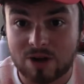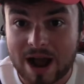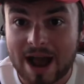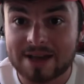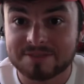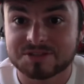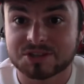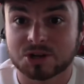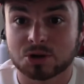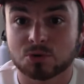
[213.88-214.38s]

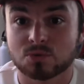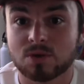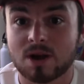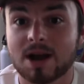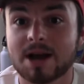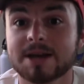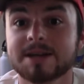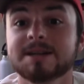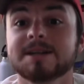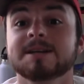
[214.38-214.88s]
drives in a
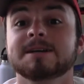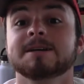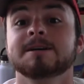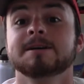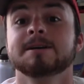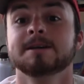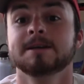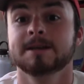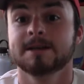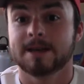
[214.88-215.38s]

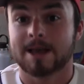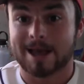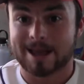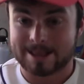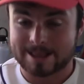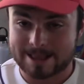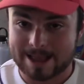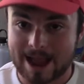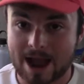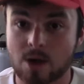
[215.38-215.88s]
run.
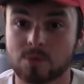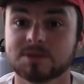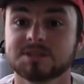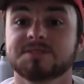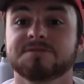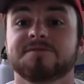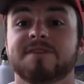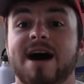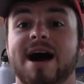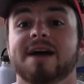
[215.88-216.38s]
And now
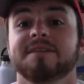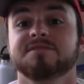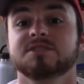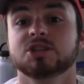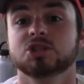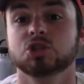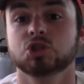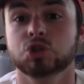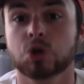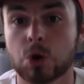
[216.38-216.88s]
it's 5
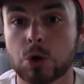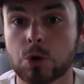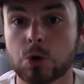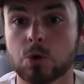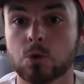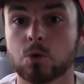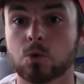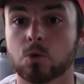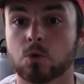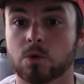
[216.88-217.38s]
to
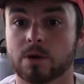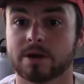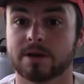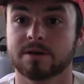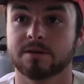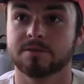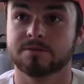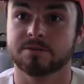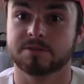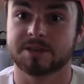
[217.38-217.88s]
2
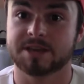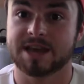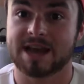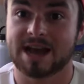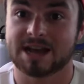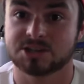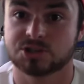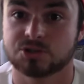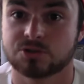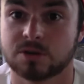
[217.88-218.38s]
for the
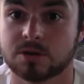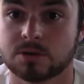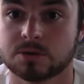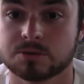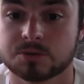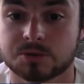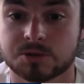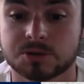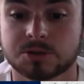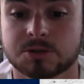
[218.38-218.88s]

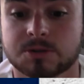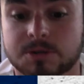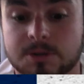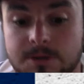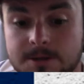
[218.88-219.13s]
Astros.